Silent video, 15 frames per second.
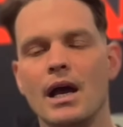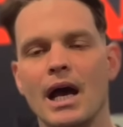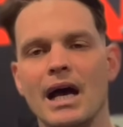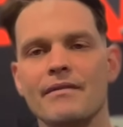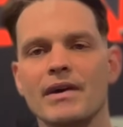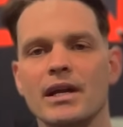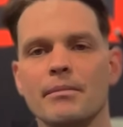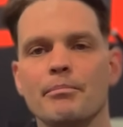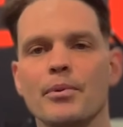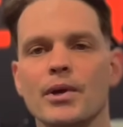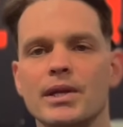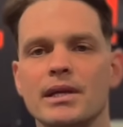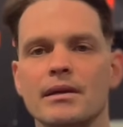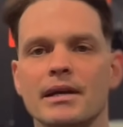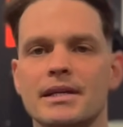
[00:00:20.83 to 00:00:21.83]
I've had a
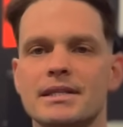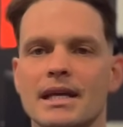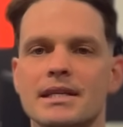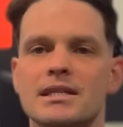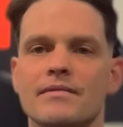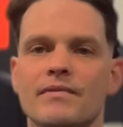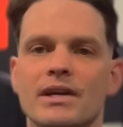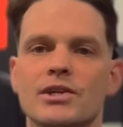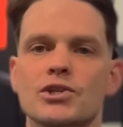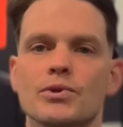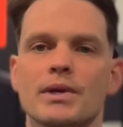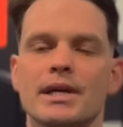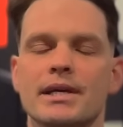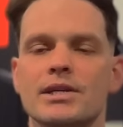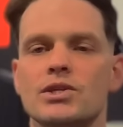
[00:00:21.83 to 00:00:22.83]
pretty extensive
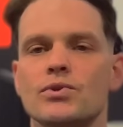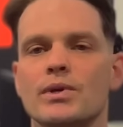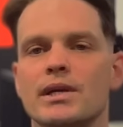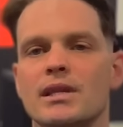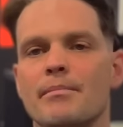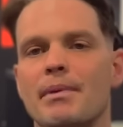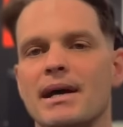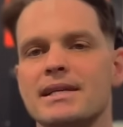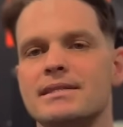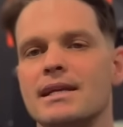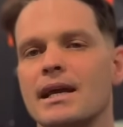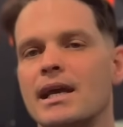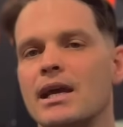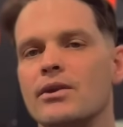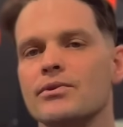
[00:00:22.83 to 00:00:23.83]
injury history in the past
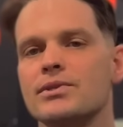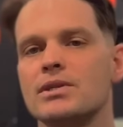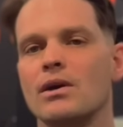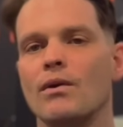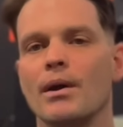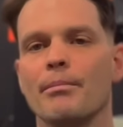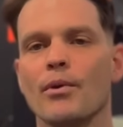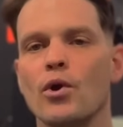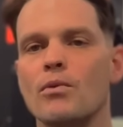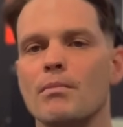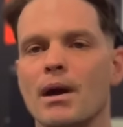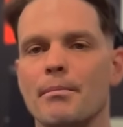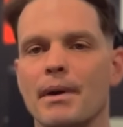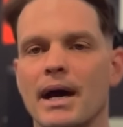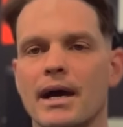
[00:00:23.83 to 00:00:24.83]
decade or so. I broke
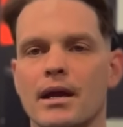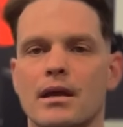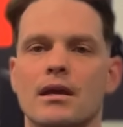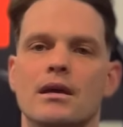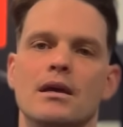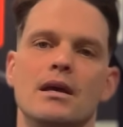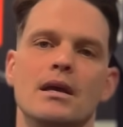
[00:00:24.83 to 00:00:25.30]
my back